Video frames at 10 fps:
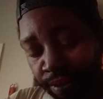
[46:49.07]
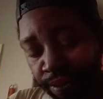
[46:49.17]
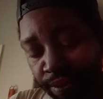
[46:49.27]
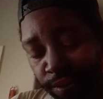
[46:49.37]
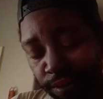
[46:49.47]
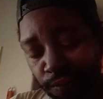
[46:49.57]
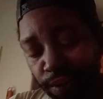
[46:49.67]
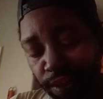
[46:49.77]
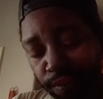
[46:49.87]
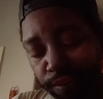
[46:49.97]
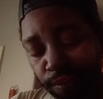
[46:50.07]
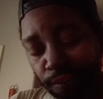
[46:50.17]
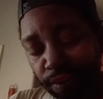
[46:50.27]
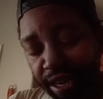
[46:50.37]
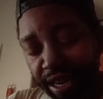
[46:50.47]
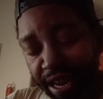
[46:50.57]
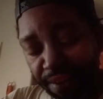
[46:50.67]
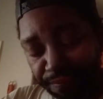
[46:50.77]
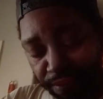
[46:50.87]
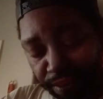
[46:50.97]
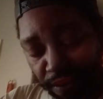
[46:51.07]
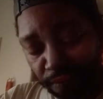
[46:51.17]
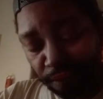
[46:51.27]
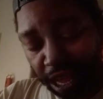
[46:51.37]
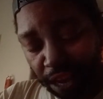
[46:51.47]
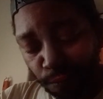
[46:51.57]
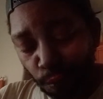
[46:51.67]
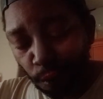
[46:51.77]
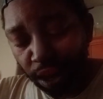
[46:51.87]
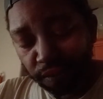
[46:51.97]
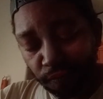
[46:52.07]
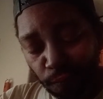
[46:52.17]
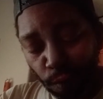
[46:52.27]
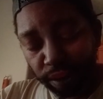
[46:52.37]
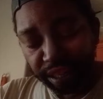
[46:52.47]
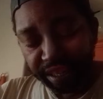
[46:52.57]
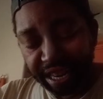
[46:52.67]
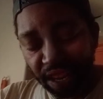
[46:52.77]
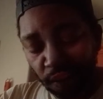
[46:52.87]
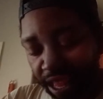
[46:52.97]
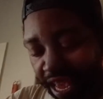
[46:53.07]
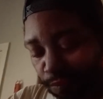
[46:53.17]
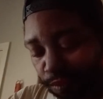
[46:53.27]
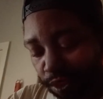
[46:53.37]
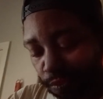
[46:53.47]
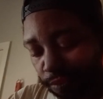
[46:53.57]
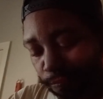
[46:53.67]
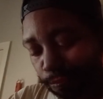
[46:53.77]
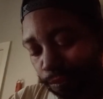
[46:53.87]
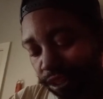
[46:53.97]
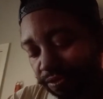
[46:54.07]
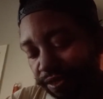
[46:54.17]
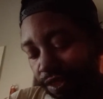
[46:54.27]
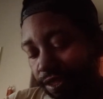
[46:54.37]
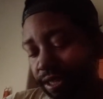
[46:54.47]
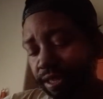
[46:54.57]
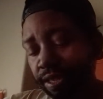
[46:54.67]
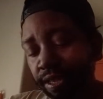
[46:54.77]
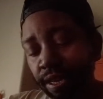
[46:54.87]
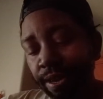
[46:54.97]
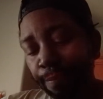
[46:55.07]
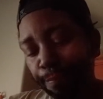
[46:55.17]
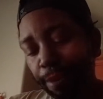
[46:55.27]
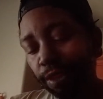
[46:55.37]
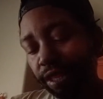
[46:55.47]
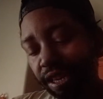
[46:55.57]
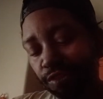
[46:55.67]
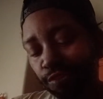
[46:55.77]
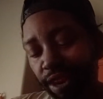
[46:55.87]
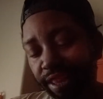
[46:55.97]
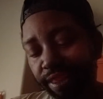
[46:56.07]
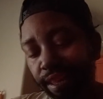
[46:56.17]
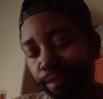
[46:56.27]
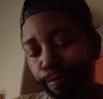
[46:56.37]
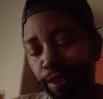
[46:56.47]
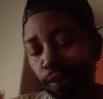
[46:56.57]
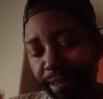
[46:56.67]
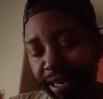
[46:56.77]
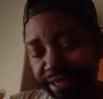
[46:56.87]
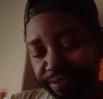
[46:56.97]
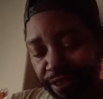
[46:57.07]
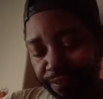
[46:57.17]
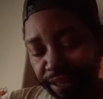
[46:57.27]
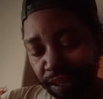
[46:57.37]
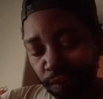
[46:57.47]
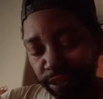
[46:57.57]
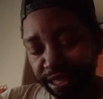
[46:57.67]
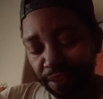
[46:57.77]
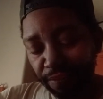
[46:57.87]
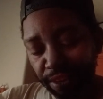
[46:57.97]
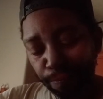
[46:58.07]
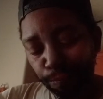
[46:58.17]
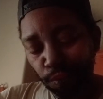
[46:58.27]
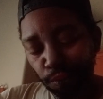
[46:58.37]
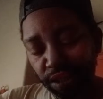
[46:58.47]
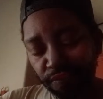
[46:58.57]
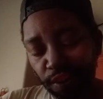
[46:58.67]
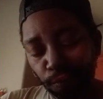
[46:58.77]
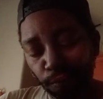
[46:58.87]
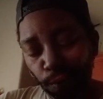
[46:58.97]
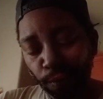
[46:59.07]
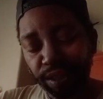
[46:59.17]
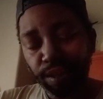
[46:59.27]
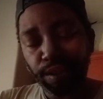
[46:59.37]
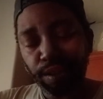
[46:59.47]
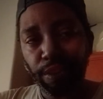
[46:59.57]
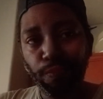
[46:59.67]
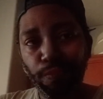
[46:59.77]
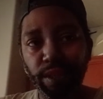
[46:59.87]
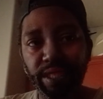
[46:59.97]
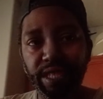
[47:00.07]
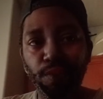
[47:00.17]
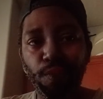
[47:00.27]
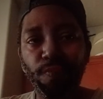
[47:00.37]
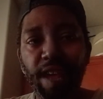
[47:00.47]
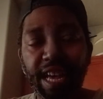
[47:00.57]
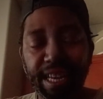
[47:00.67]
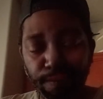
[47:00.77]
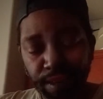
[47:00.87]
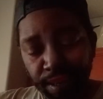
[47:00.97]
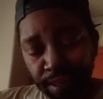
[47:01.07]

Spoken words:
Their studios are located at 55 West Fort Dale Avenue in Brooksville. Mailing address is P.O. Box 1507, Brooksville, Florida 34605.